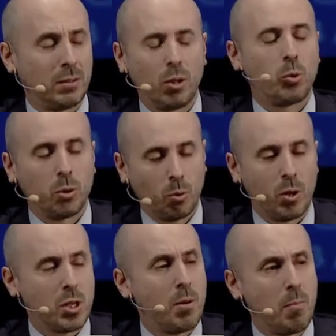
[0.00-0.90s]
$2
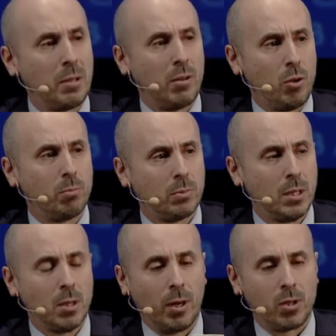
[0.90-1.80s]
an MMBTU,
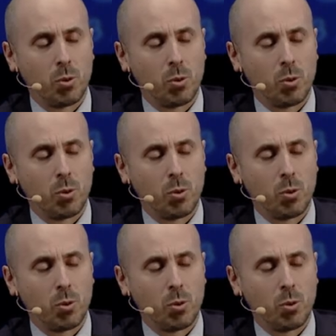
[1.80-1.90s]
right?